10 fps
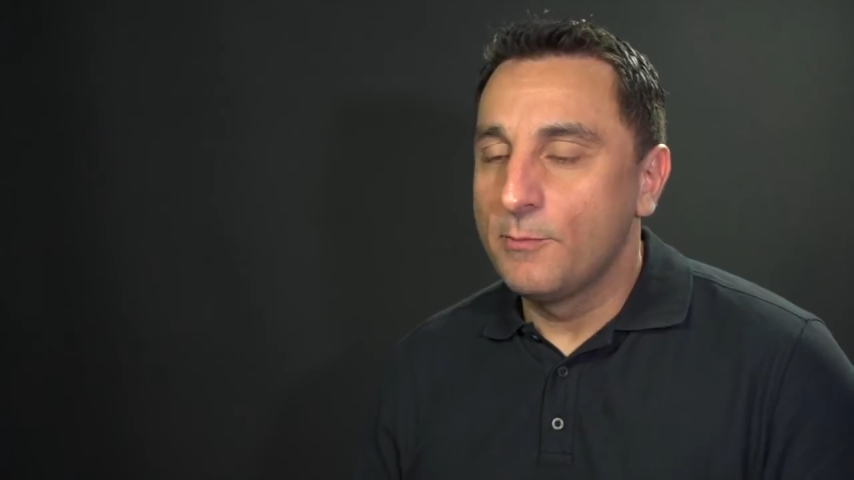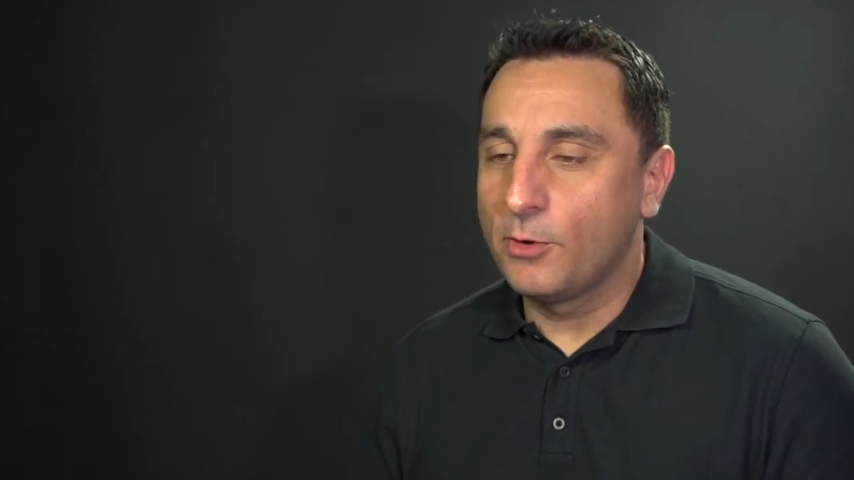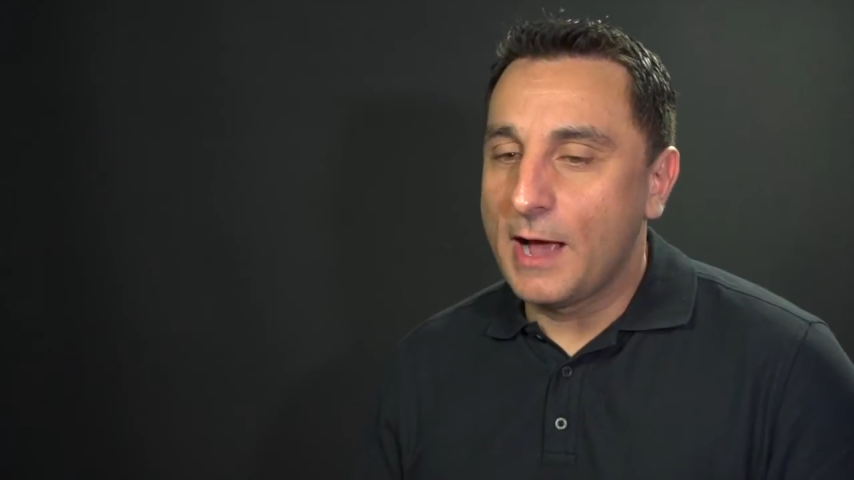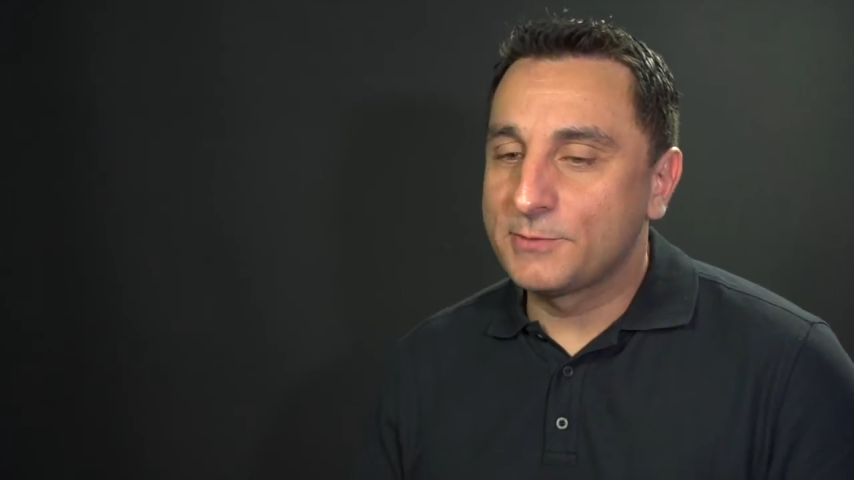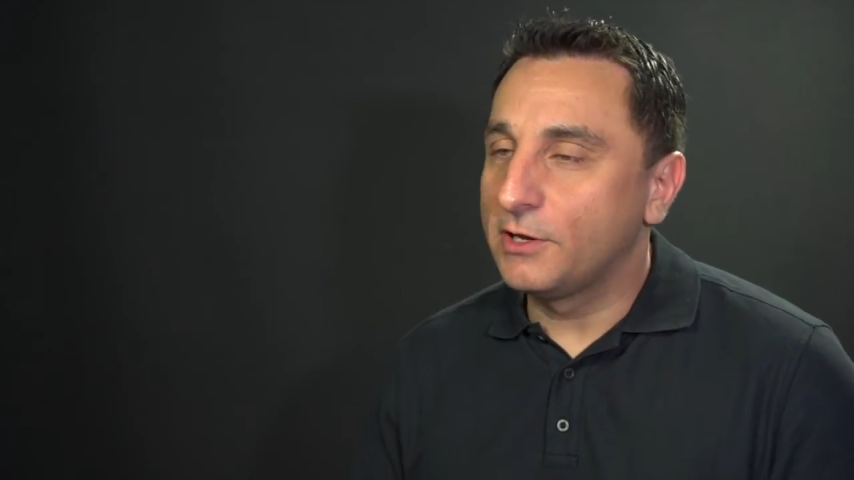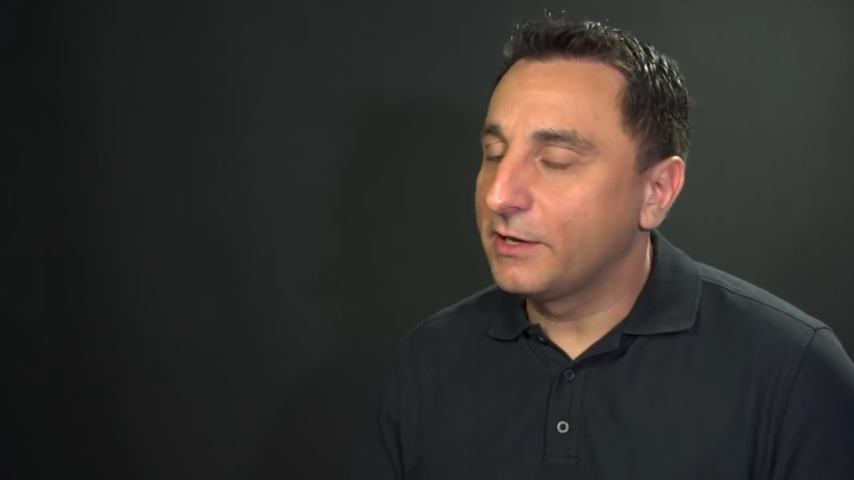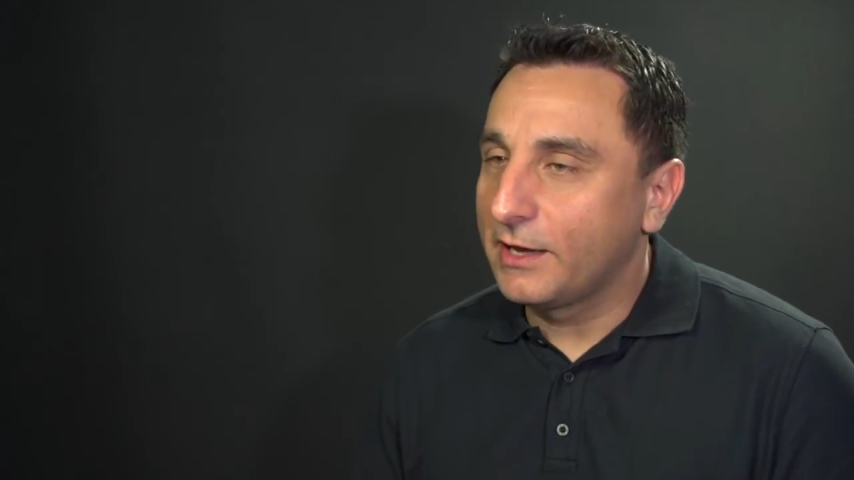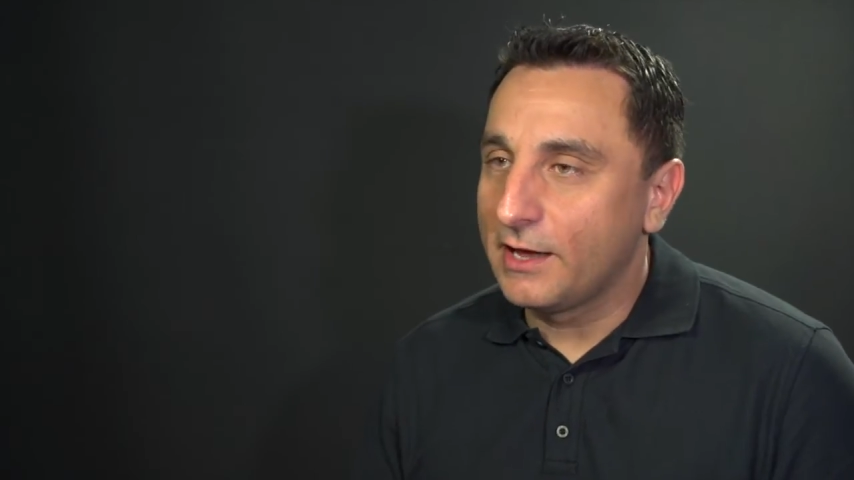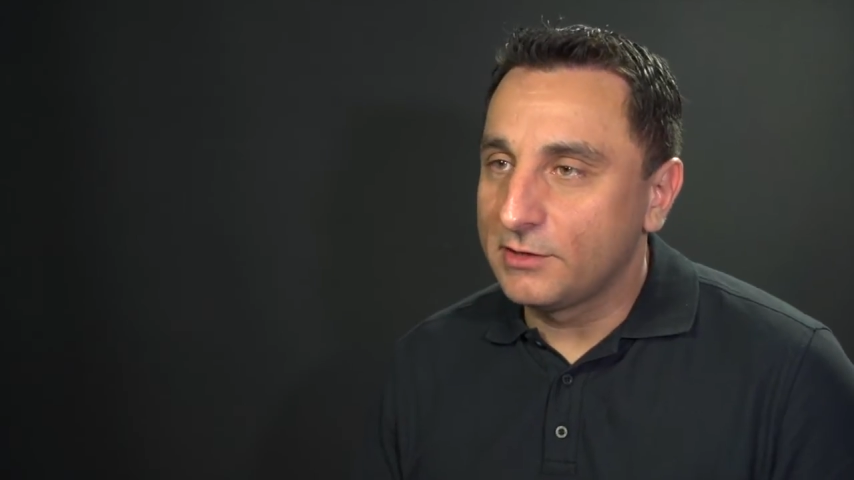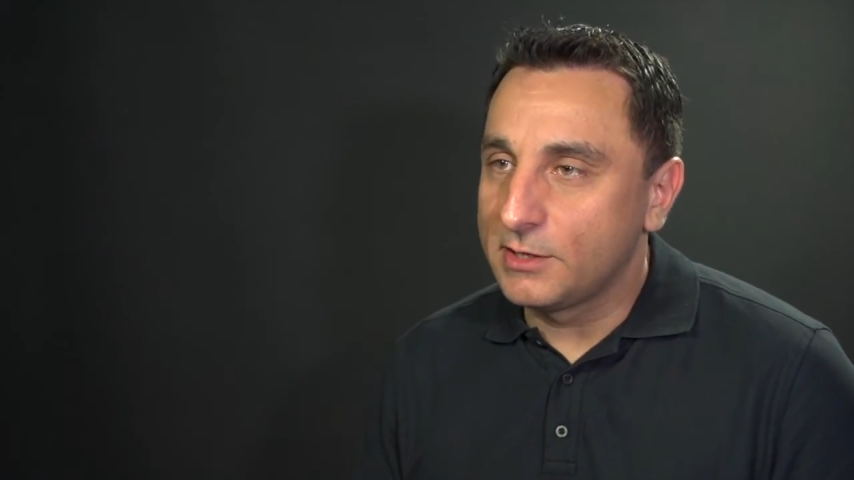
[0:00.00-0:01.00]
perhaps
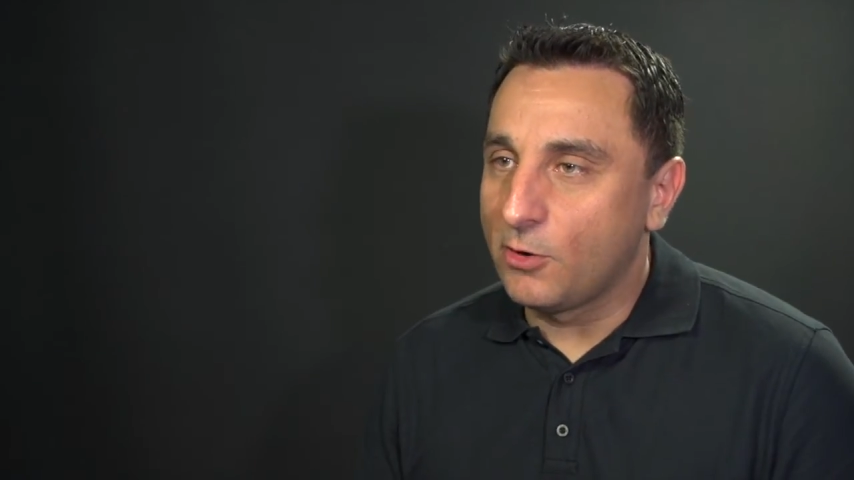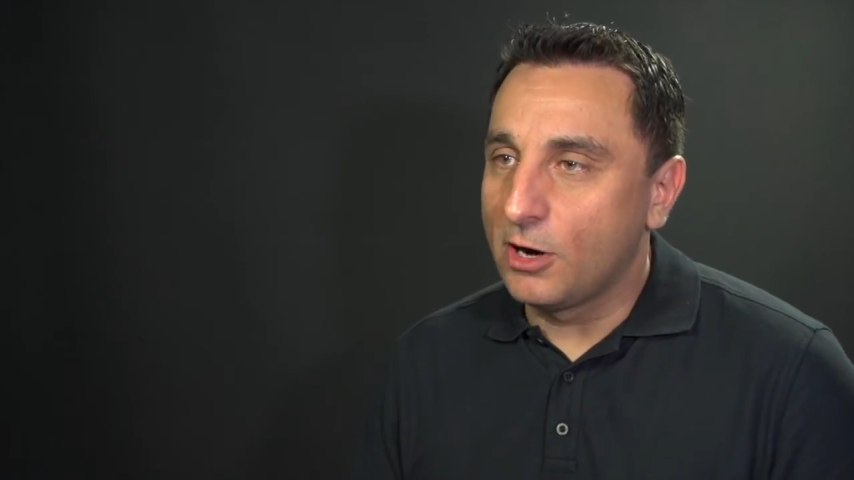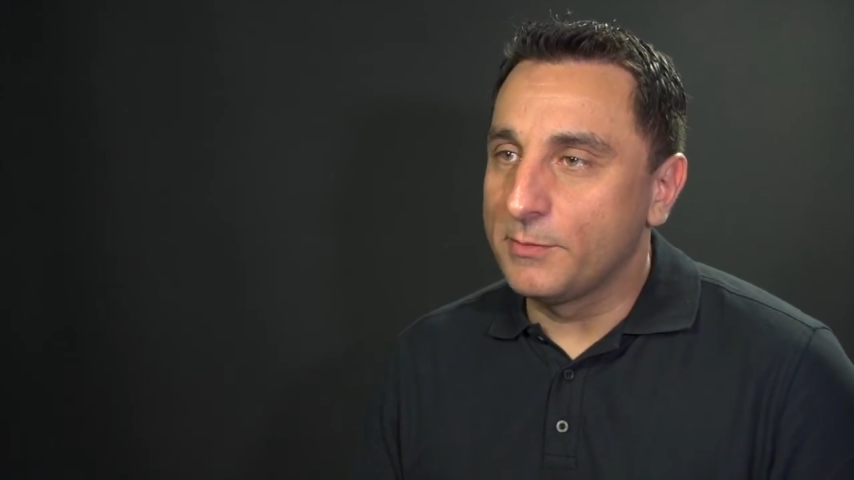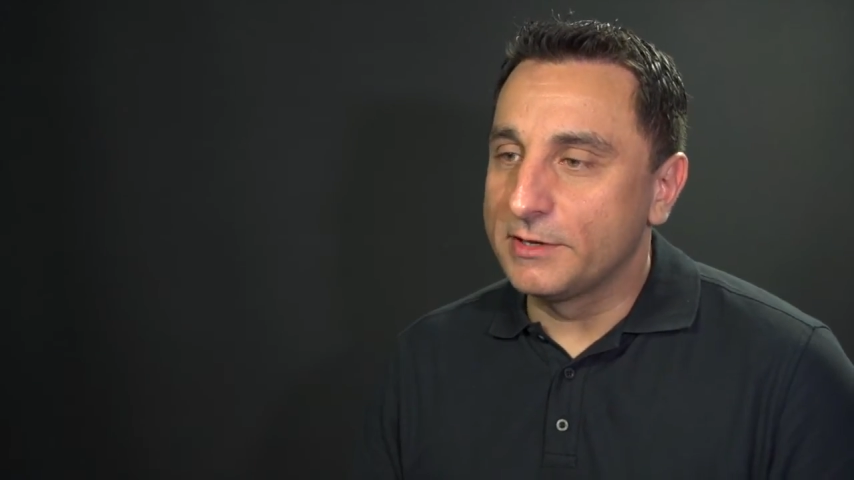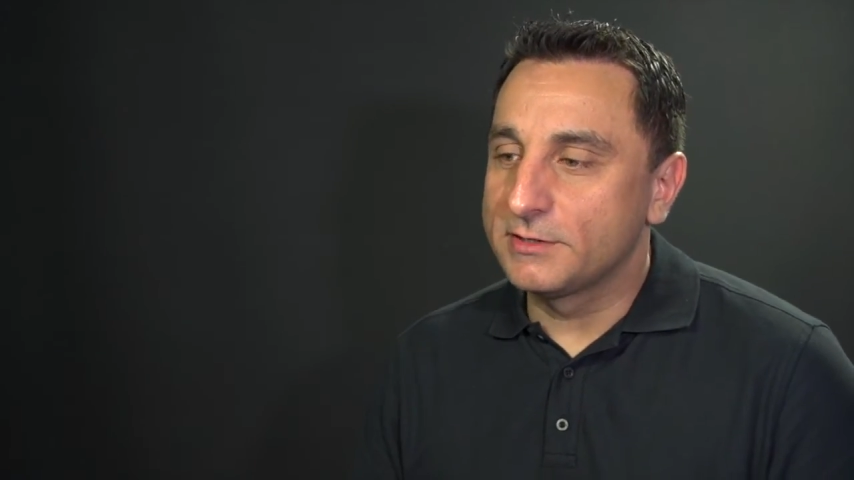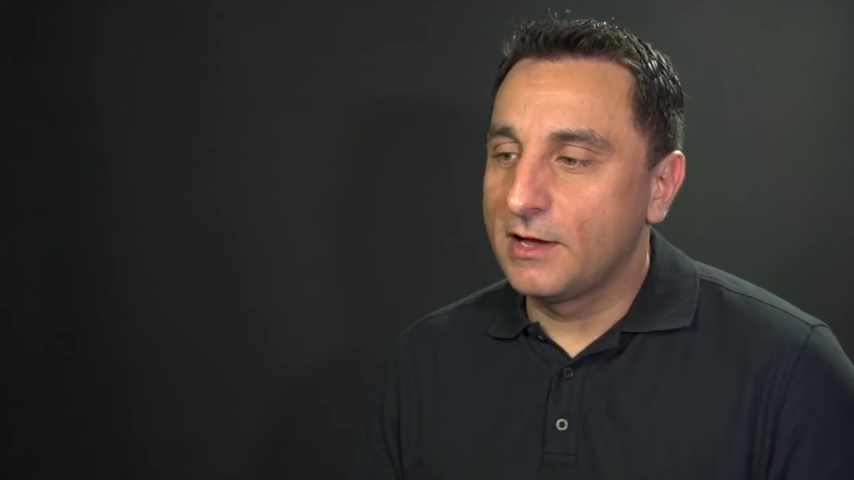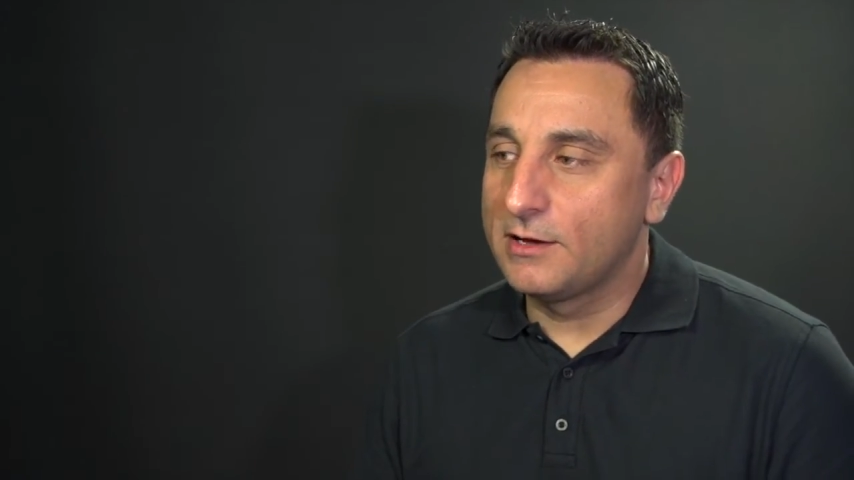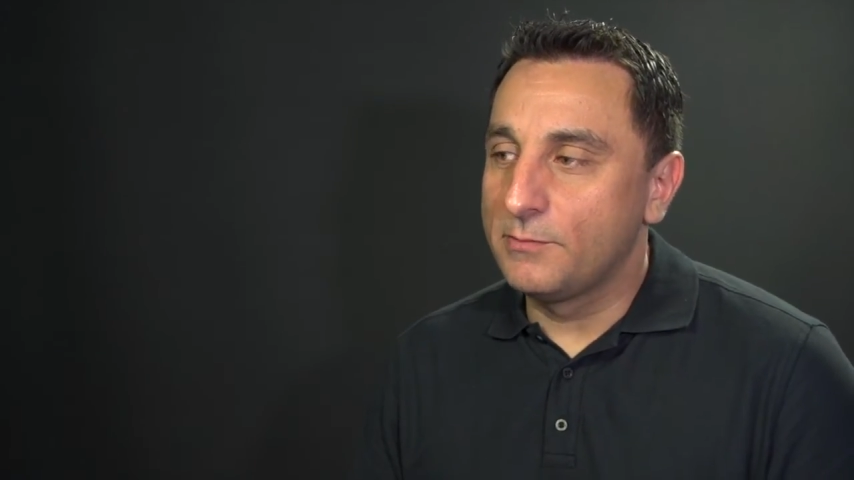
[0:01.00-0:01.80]
looking at the department,